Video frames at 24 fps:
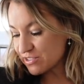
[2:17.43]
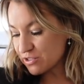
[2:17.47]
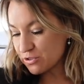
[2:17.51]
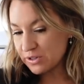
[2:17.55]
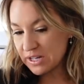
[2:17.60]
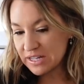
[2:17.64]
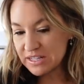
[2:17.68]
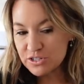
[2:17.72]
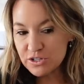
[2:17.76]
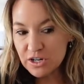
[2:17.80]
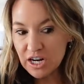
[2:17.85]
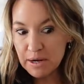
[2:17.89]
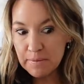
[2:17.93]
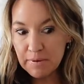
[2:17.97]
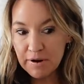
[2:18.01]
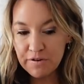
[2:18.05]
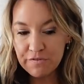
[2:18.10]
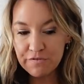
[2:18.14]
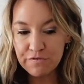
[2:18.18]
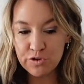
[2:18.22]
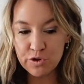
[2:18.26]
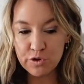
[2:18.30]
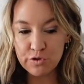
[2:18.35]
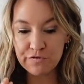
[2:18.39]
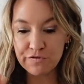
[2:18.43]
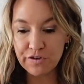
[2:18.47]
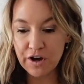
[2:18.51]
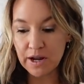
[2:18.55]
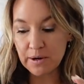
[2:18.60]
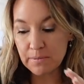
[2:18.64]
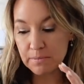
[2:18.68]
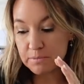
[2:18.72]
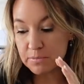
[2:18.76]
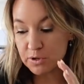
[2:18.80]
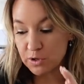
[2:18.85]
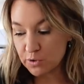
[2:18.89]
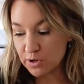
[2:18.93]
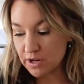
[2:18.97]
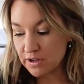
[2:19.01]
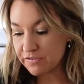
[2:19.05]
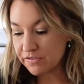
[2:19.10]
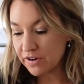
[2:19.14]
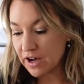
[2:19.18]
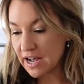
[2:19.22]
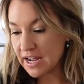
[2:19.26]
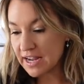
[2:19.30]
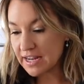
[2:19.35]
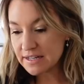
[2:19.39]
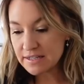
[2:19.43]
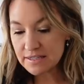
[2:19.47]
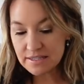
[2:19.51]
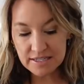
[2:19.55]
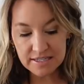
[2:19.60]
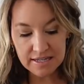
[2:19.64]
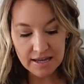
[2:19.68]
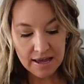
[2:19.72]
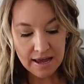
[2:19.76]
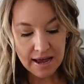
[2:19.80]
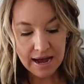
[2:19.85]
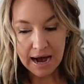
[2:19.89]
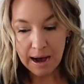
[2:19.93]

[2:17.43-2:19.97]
so let's talk about a few fun beauty finds.